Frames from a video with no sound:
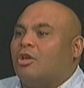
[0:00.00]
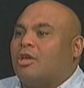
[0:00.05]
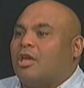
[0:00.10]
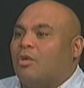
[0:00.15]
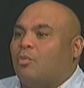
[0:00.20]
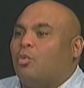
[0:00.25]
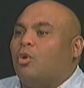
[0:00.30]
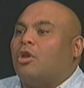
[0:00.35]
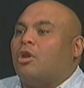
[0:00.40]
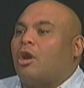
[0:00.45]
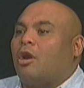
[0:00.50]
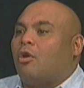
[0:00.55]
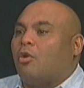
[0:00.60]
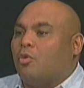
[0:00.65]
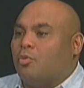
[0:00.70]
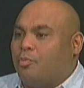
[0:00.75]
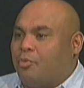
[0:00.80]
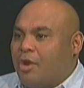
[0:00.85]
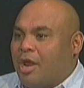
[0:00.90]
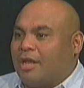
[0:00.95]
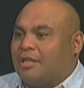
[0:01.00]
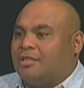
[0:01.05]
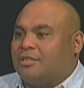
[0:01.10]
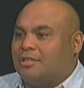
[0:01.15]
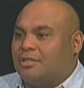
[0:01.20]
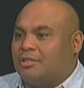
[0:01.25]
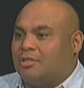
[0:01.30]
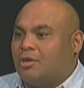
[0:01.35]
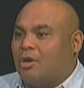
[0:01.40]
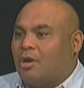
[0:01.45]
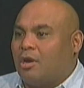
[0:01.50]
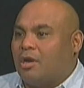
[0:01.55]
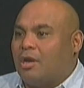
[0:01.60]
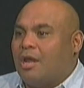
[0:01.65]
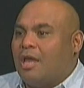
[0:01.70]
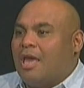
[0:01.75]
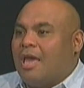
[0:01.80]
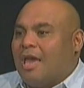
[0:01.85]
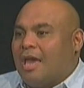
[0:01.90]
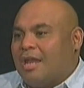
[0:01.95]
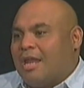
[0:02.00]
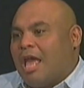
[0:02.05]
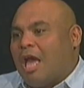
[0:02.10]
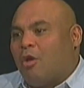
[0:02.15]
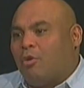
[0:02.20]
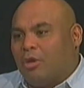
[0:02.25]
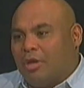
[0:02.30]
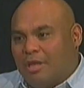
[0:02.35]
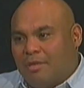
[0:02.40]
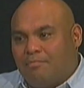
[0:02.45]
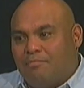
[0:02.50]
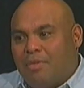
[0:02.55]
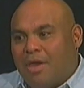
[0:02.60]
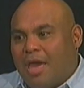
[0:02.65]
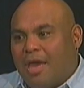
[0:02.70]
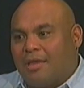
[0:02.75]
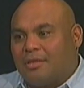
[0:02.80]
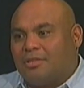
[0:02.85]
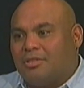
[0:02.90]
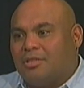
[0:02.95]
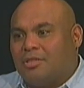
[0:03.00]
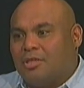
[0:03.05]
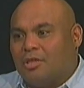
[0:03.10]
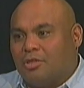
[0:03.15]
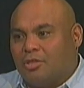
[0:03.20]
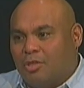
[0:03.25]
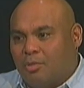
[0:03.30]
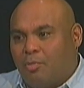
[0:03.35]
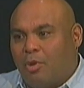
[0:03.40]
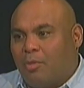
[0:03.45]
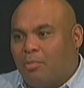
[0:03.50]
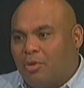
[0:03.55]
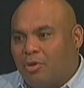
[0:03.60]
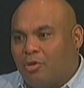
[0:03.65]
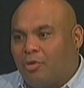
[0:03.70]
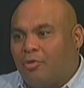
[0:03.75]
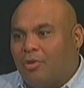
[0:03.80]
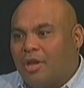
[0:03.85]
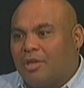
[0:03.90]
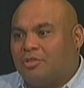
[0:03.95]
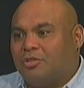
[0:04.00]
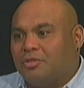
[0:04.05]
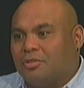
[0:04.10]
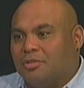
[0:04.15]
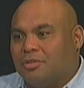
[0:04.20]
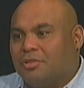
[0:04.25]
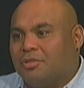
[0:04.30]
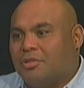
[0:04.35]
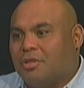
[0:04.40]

at what our own practices are and how it impacts the Department of Corrections.